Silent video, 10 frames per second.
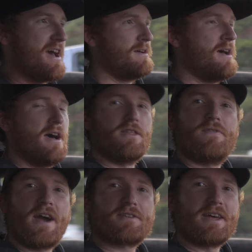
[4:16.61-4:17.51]
And the
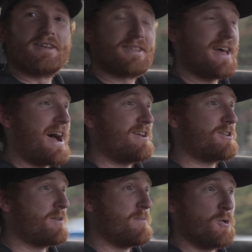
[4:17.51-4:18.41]
fact that it's that
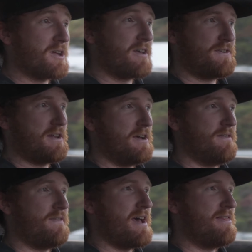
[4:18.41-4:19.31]
communicative